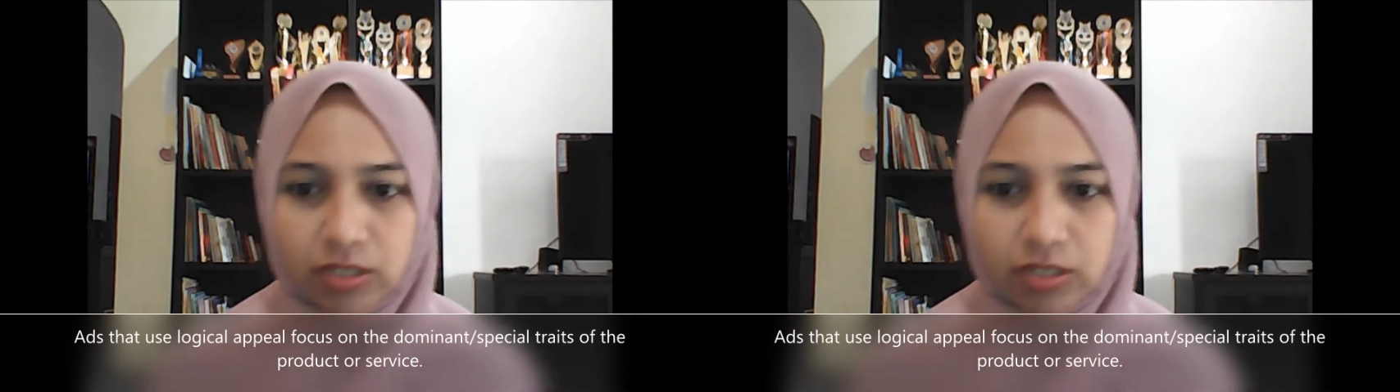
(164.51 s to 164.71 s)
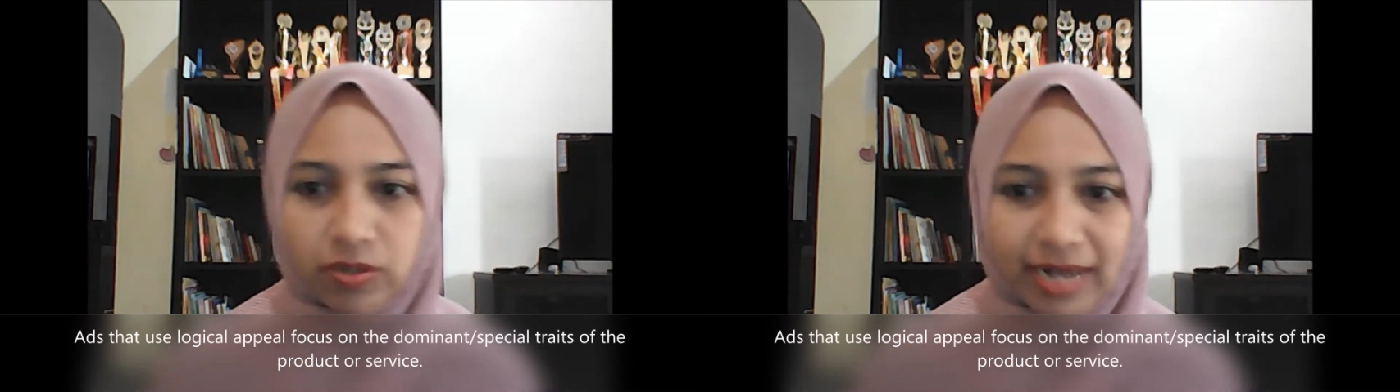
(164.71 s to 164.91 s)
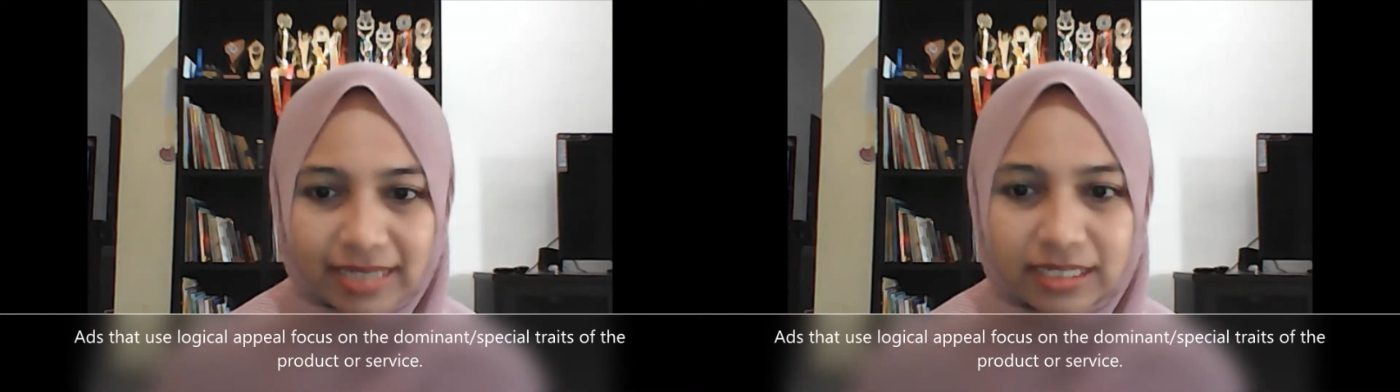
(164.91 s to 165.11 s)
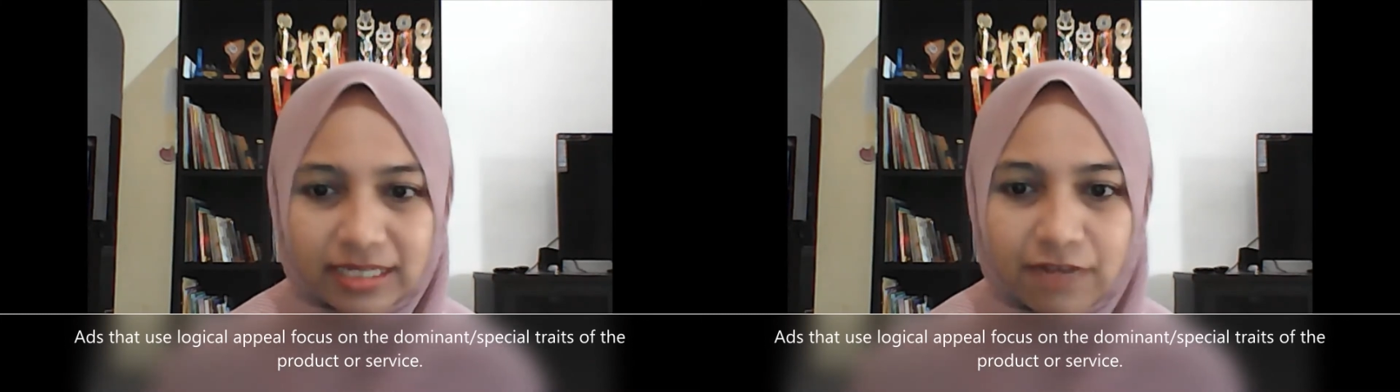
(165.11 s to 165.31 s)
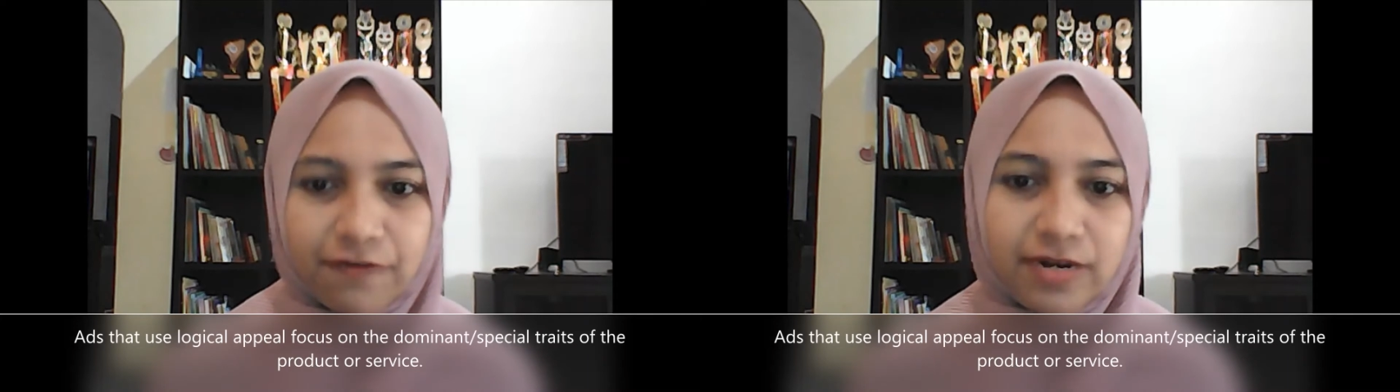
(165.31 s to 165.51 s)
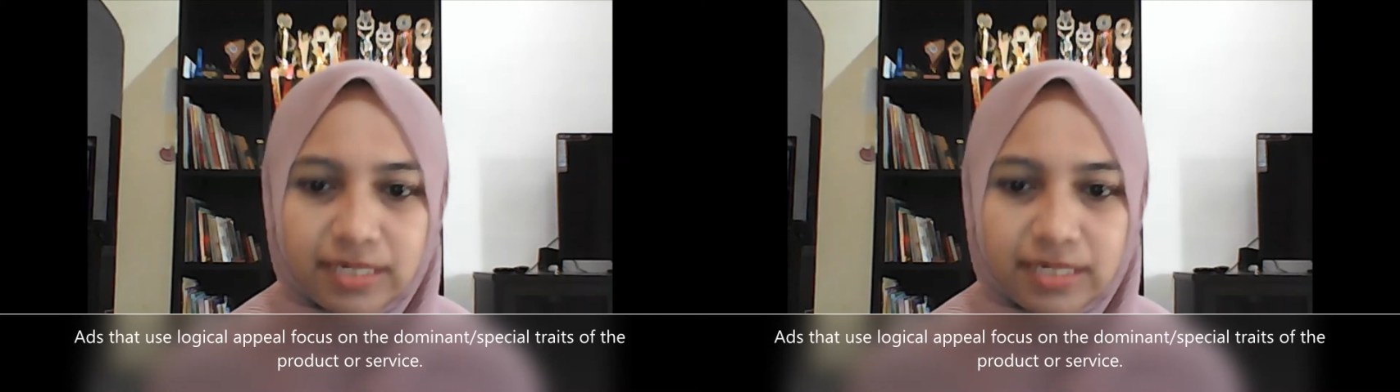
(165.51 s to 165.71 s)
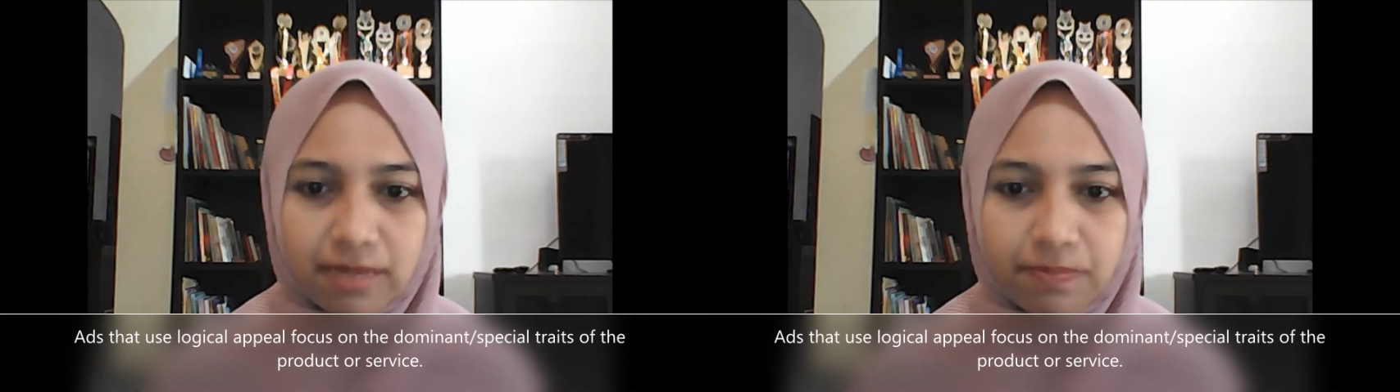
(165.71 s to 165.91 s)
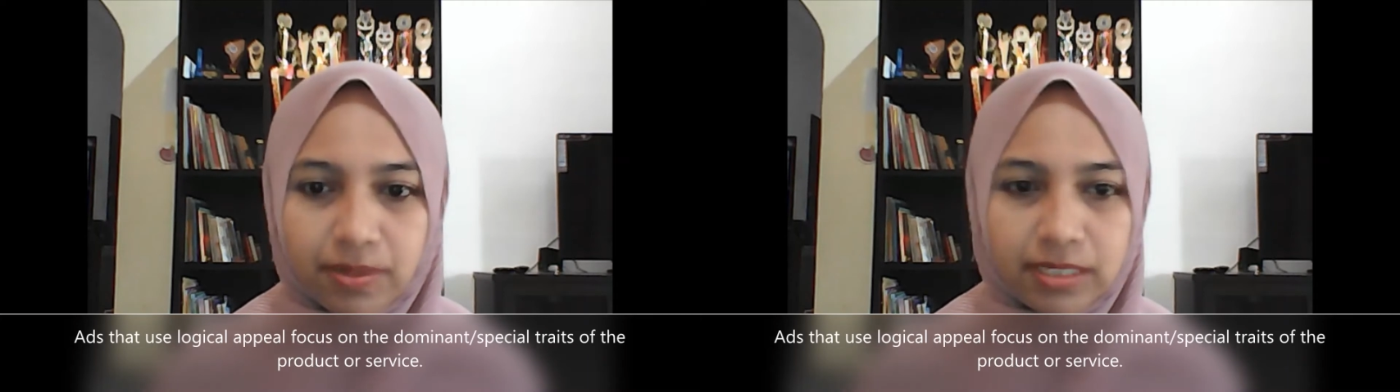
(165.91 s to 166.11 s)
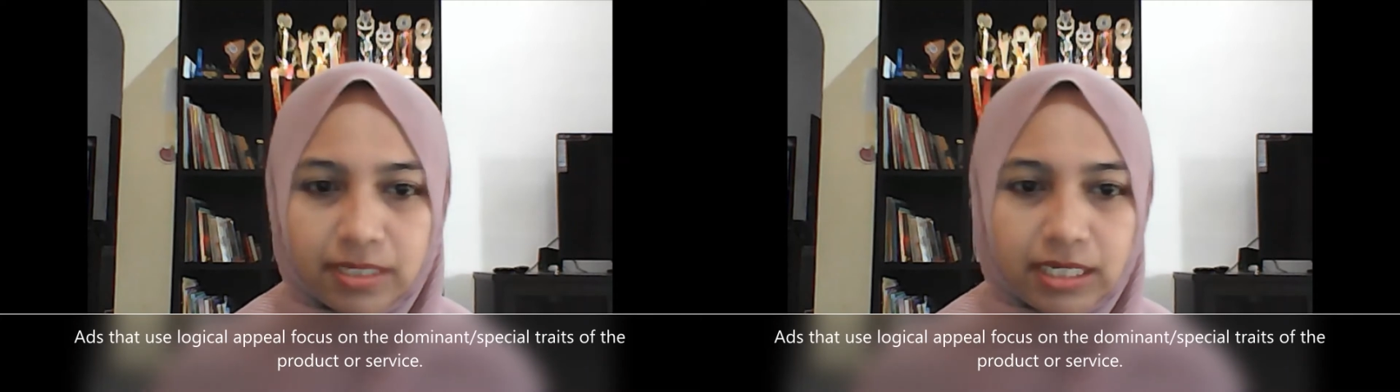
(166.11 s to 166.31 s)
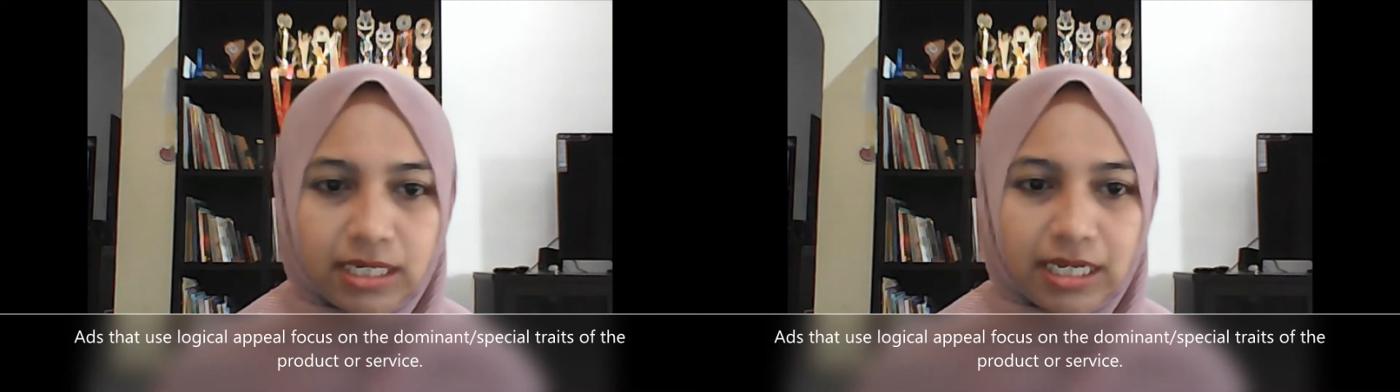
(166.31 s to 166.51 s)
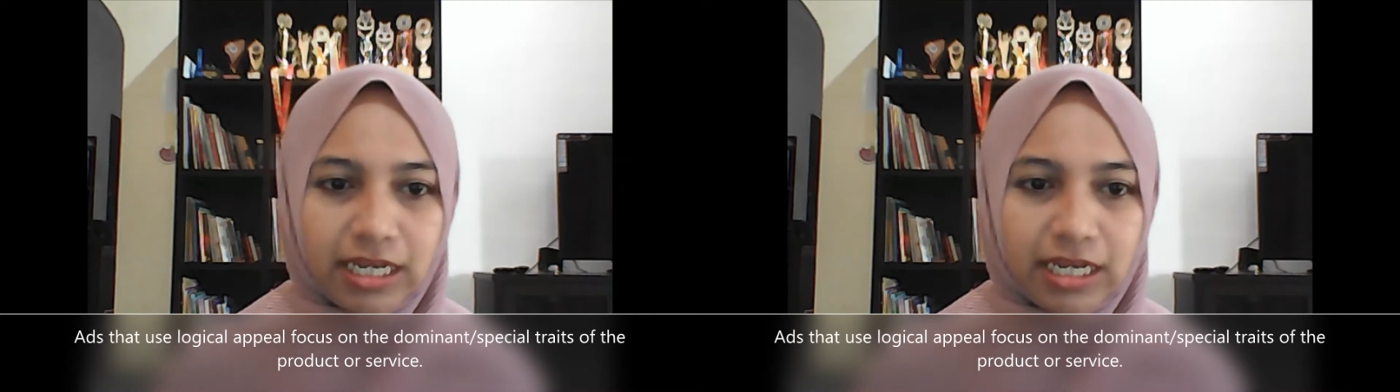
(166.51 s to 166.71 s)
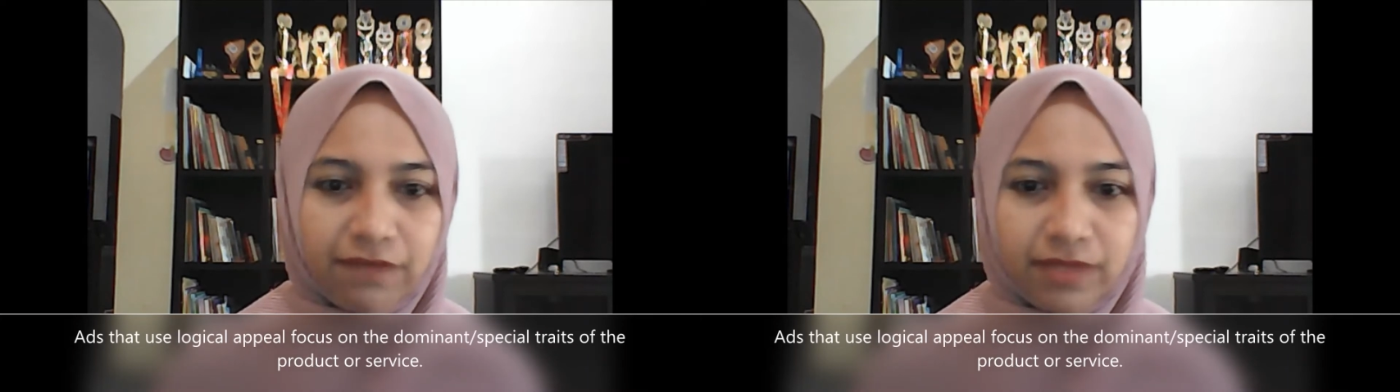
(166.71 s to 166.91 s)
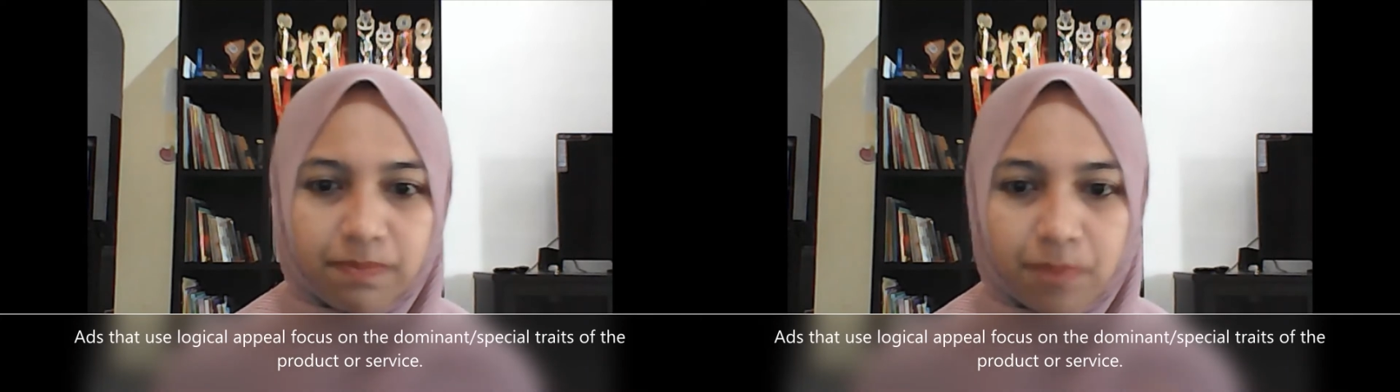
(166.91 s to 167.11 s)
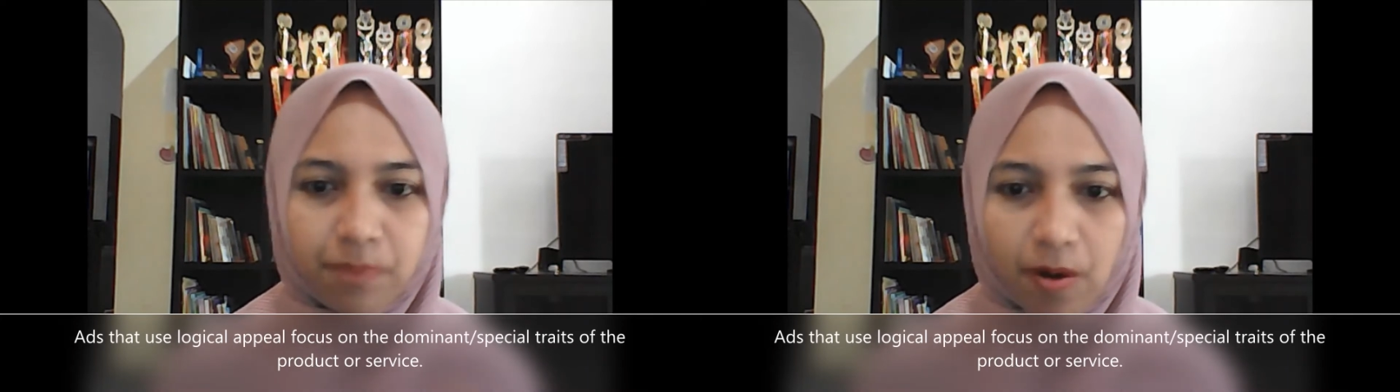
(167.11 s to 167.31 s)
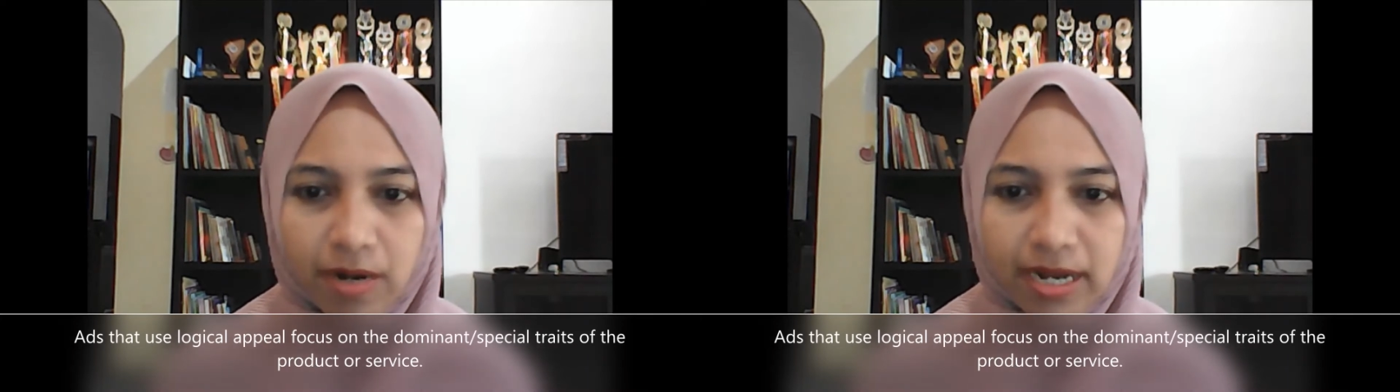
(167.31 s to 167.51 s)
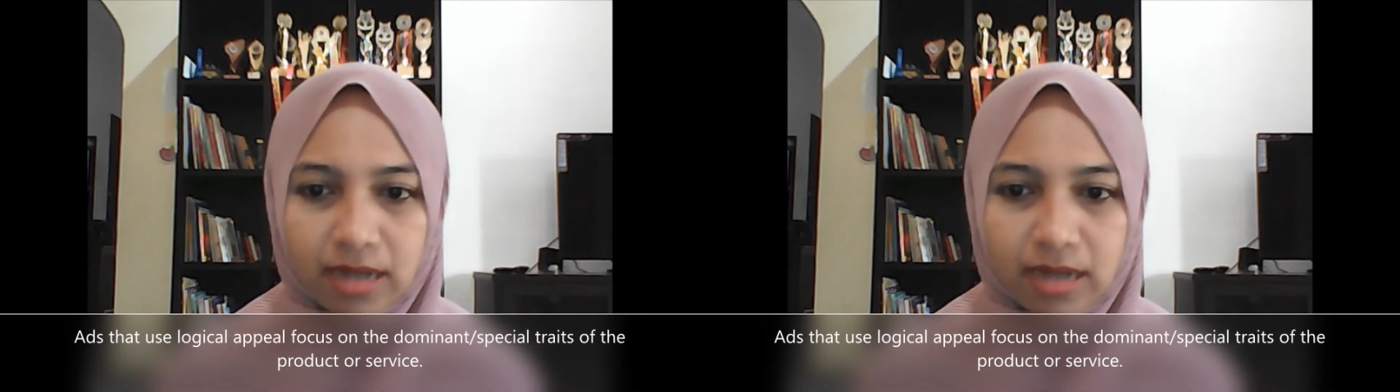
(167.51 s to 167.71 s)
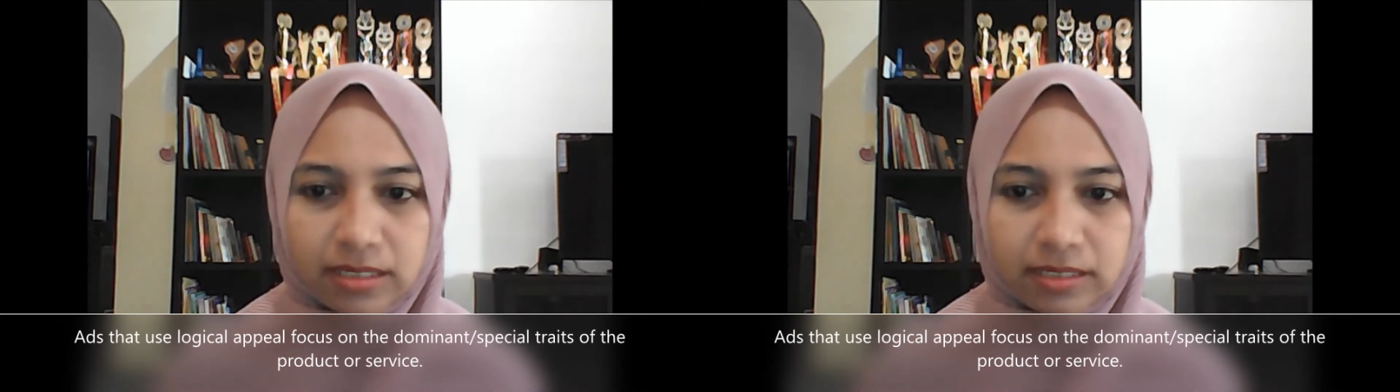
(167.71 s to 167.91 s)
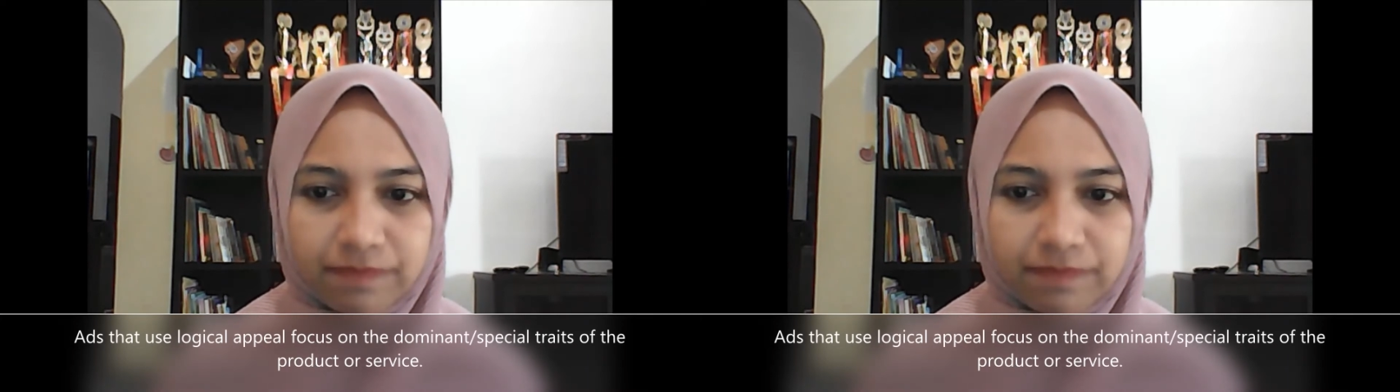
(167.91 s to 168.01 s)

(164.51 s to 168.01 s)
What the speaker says: So let's say, for example, if the products